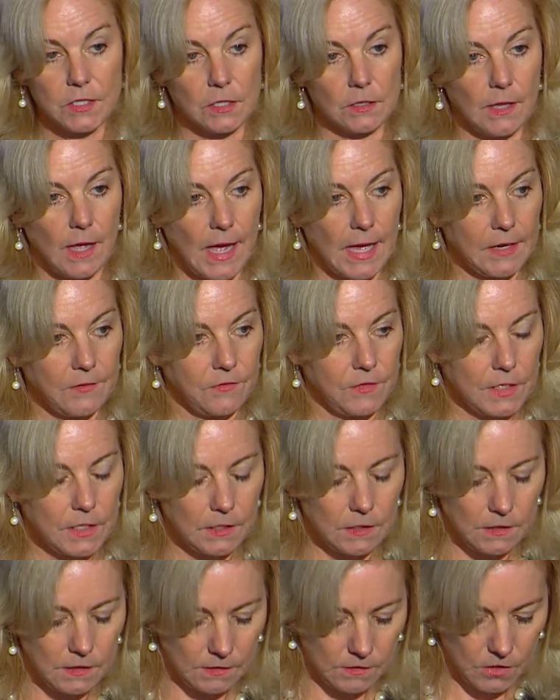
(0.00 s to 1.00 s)
a lot of
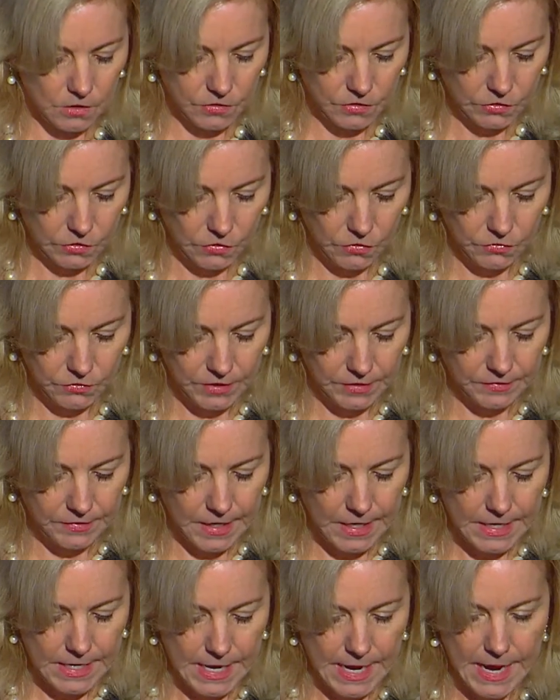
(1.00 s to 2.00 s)
the concerns that
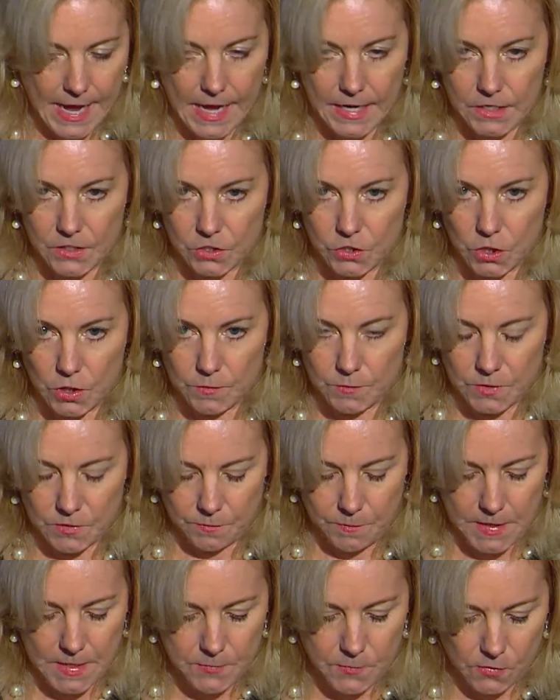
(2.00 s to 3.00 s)
they had in terms
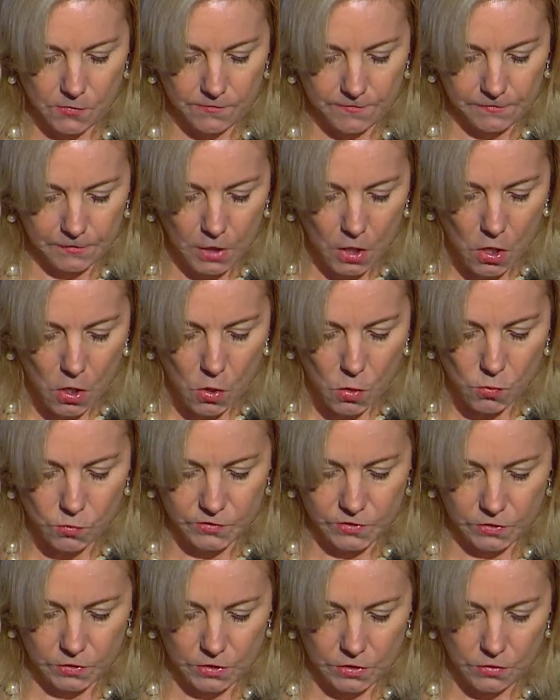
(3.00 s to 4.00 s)
of people flow,
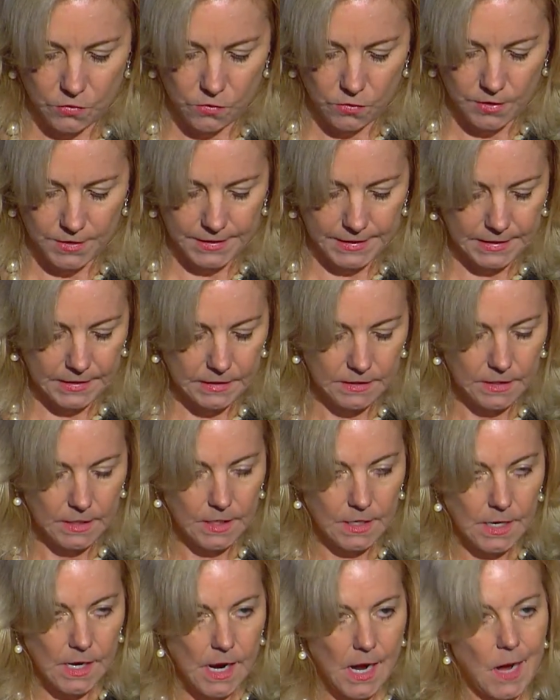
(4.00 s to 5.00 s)
security,
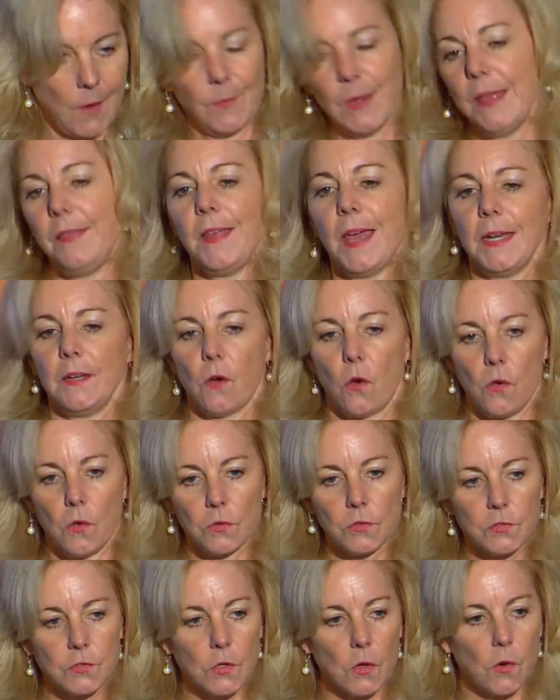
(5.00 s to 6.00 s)
and then
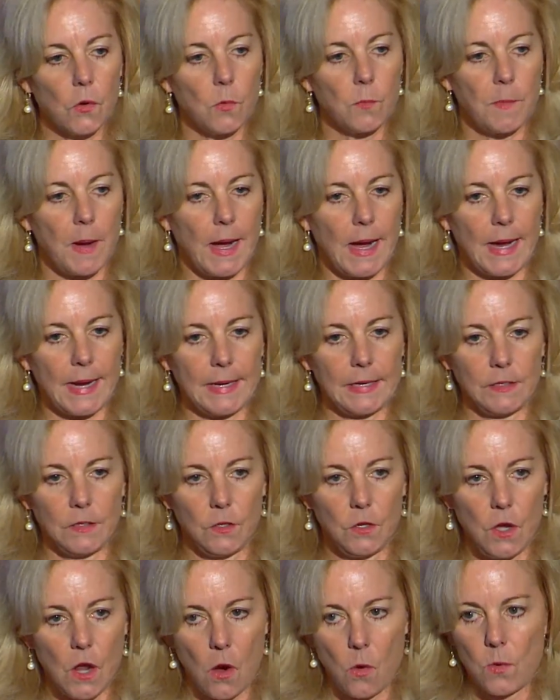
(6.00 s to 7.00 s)
also by
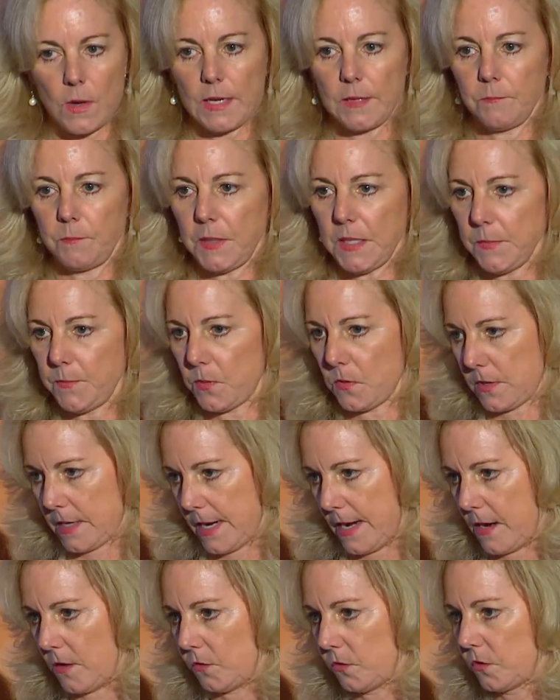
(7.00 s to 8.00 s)
knowing people
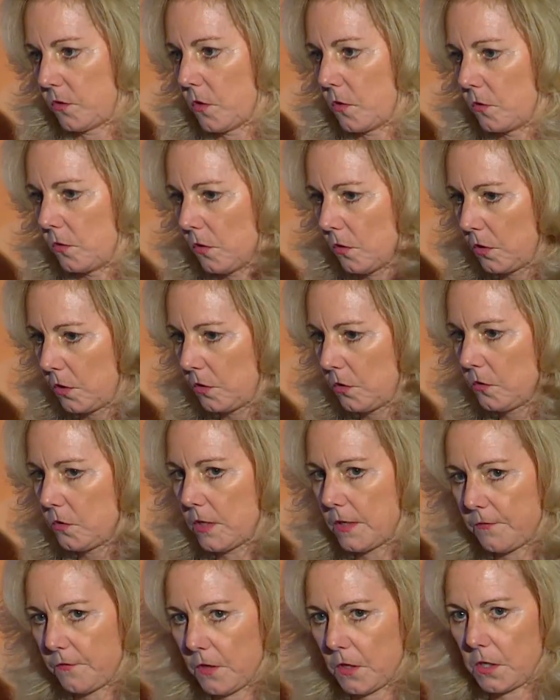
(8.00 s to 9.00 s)
count. So,
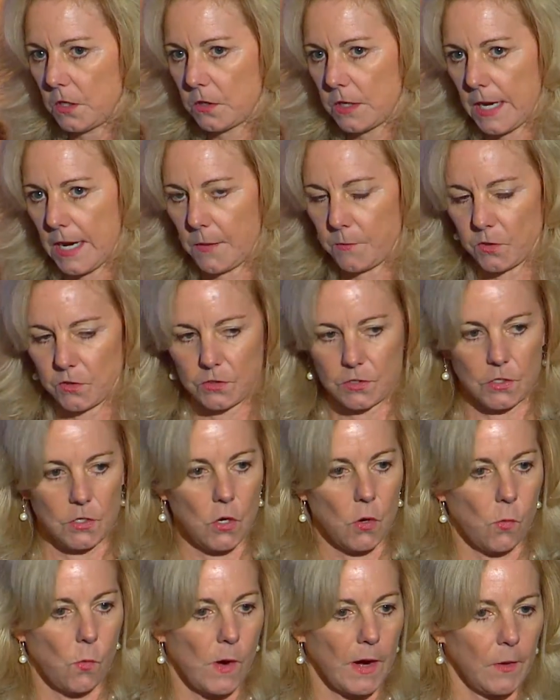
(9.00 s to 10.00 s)
using video cameras to
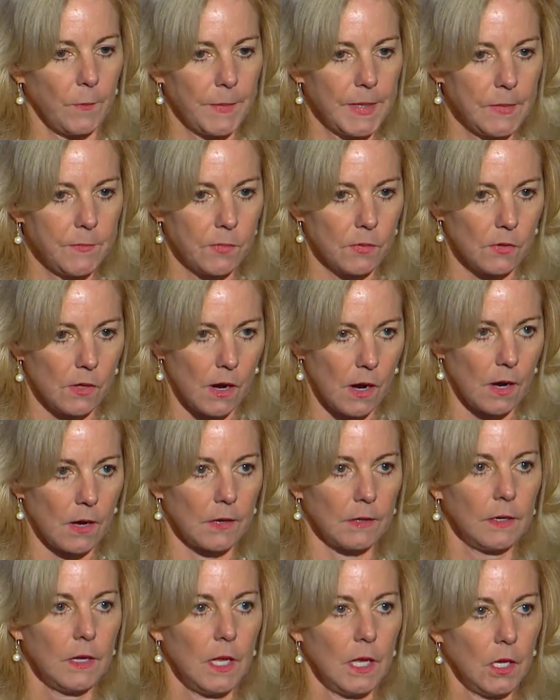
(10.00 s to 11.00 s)
know where people
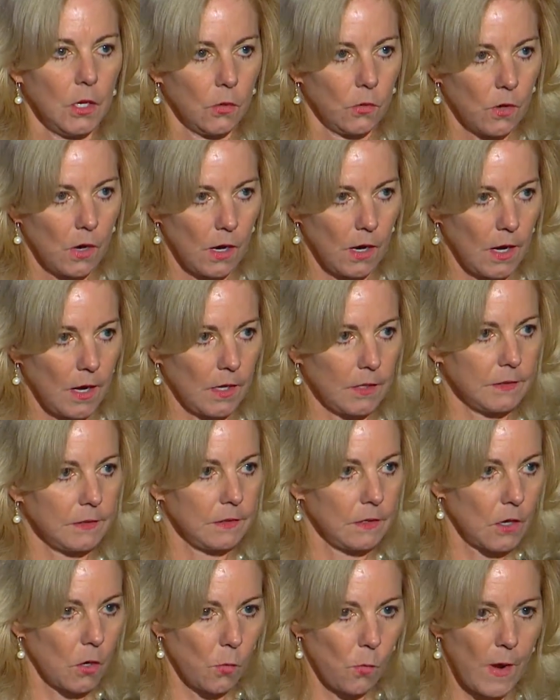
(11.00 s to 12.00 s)
are,
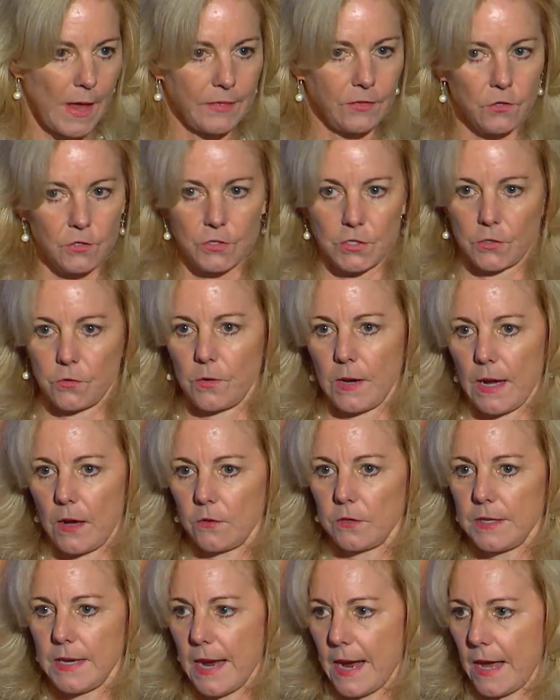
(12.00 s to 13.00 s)
when there's a
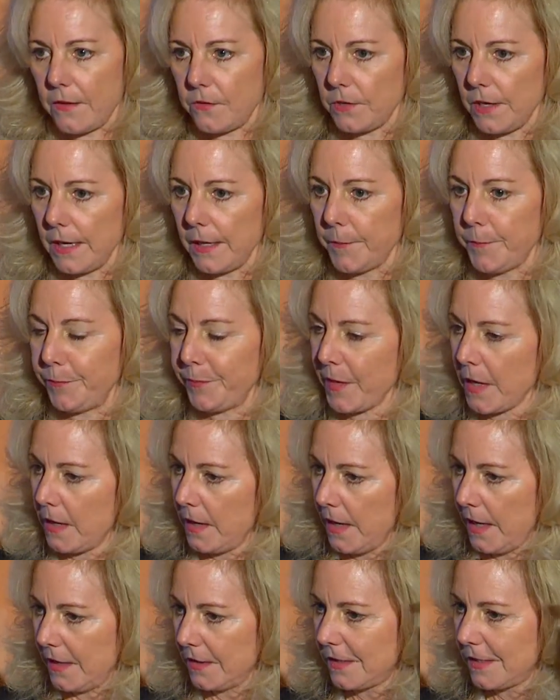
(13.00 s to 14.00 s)
crowd gathering.
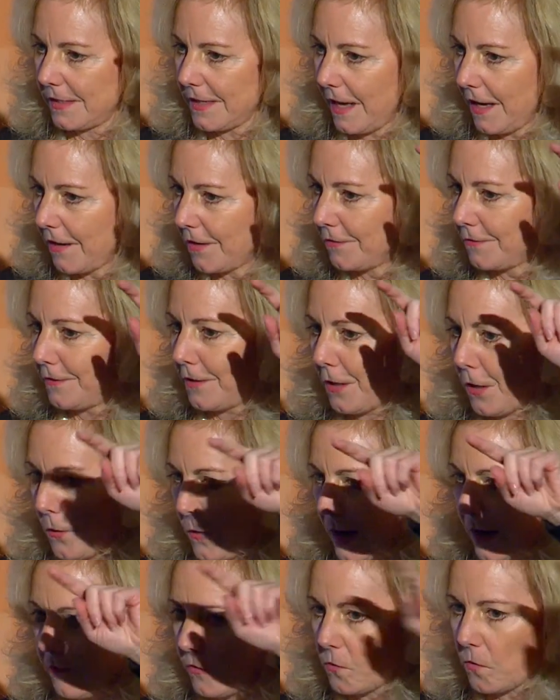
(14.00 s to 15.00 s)
Instead of,
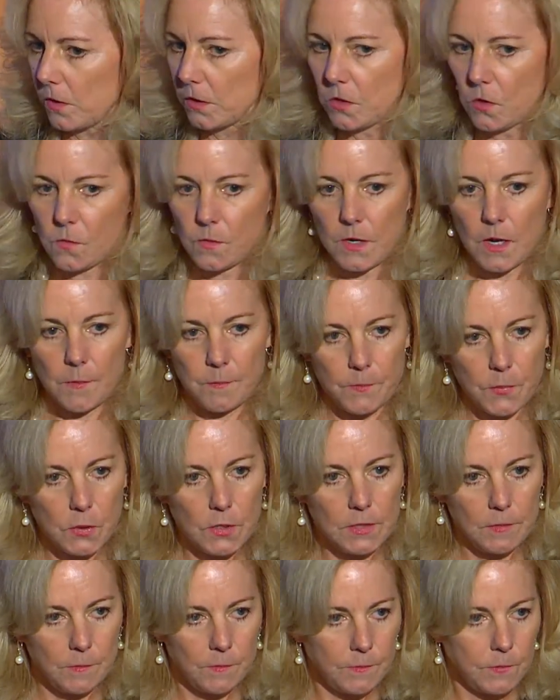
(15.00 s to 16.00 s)
everyone going up,
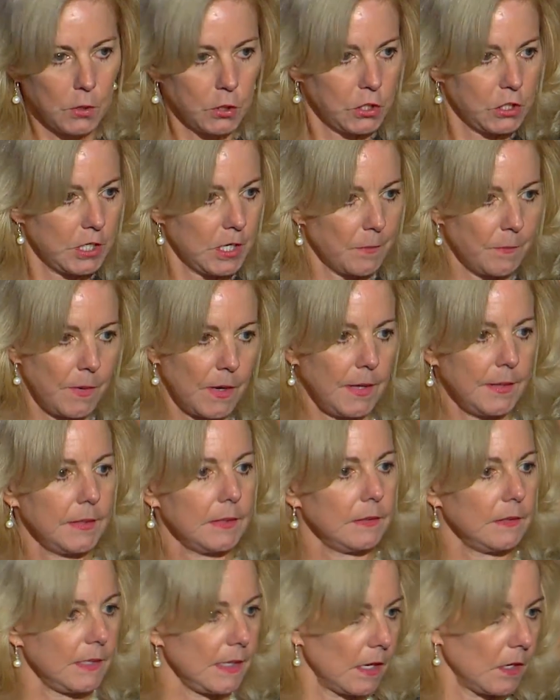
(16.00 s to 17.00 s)
pushing a
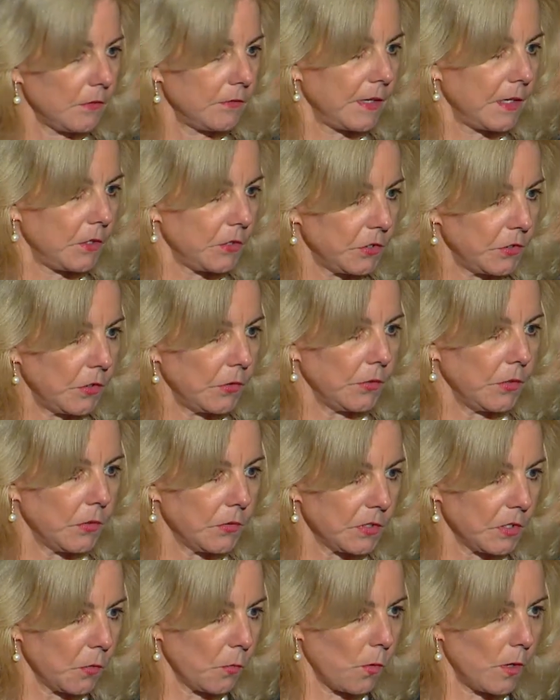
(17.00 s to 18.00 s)
button, the elevators don't know
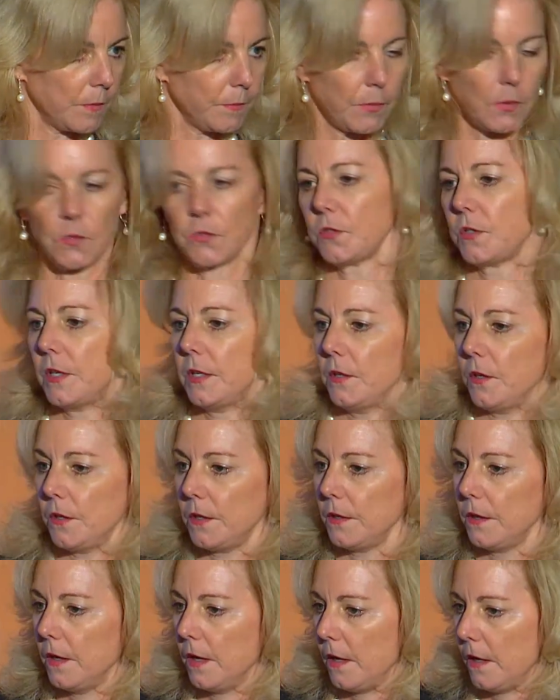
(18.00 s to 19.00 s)
is it one person
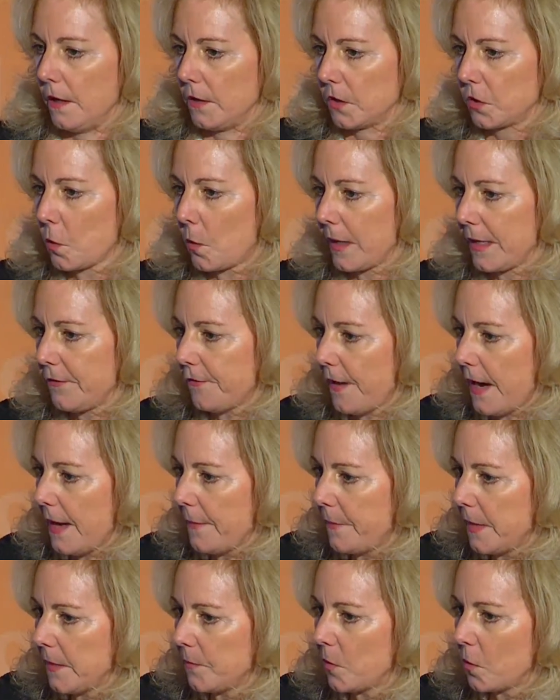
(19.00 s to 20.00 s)
or
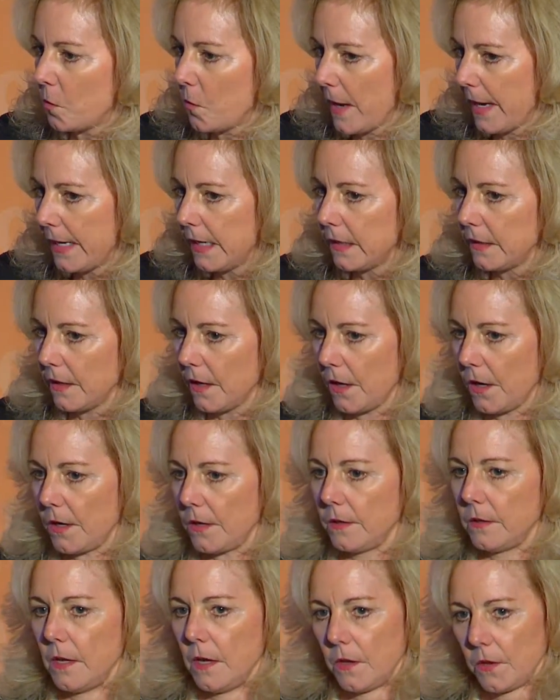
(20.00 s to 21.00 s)
25 people waiting
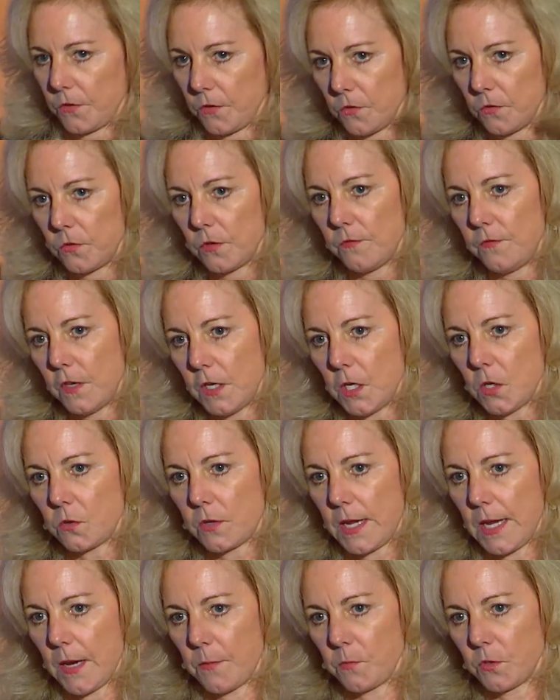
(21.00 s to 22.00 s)
there. Through the video
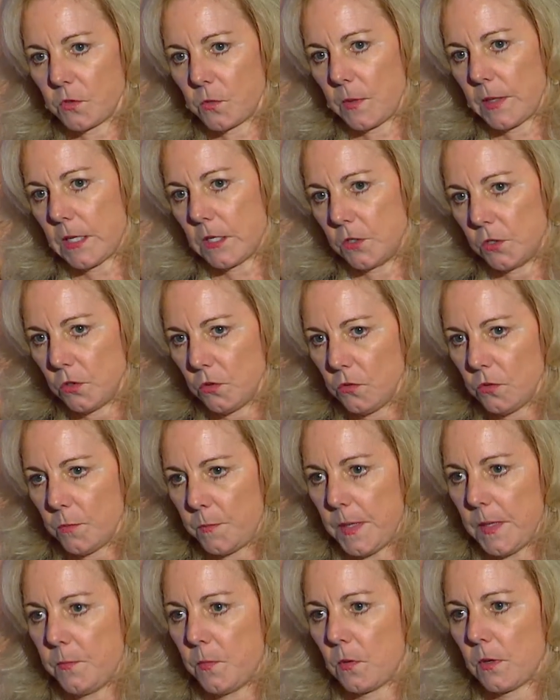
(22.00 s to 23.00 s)
cameras, we can do the
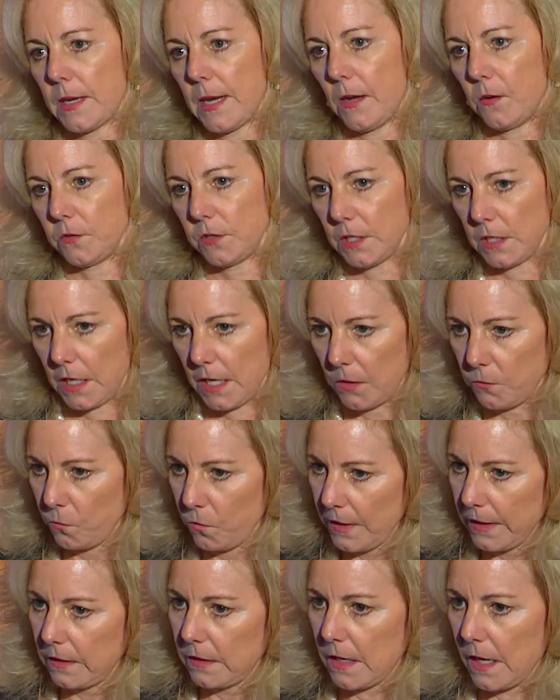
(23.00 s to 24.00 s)
people counting, and
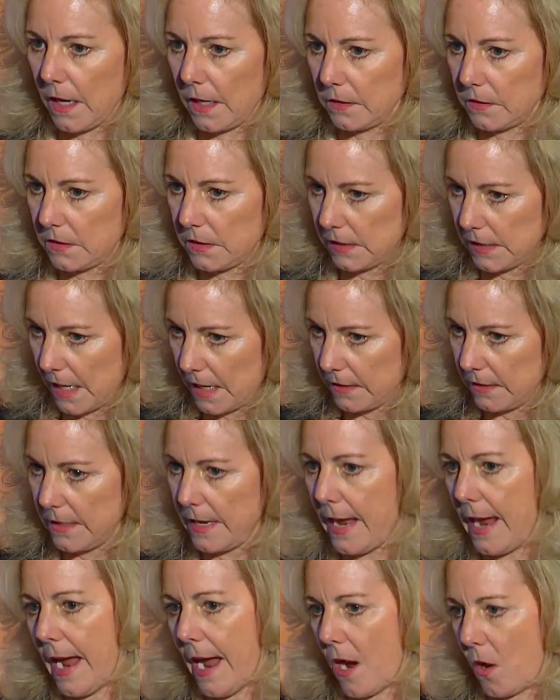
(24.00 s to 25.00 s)
we can send
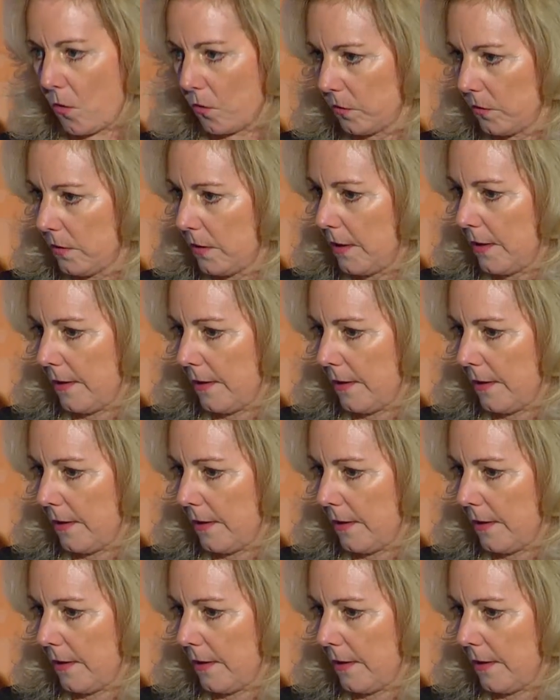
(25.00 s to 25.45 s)
down,